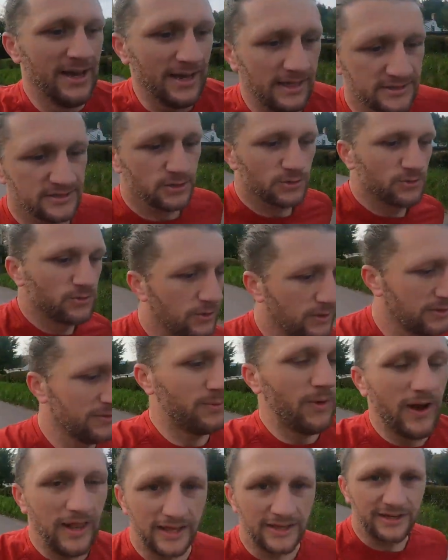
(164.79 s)
It's all
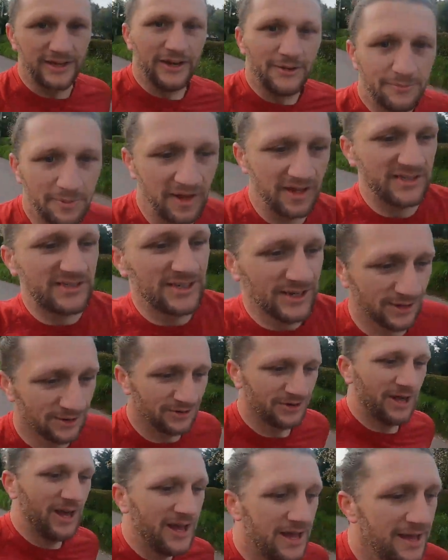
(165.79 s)
well and good being
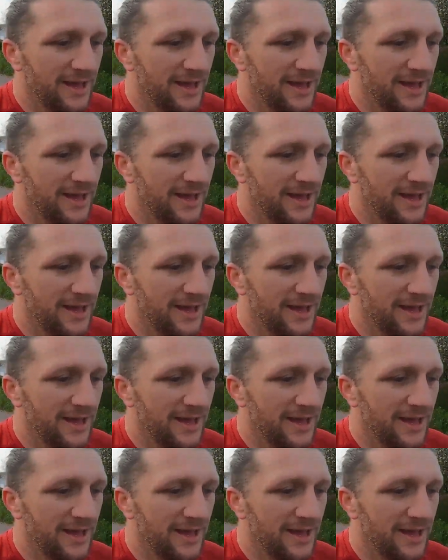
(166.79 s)
sold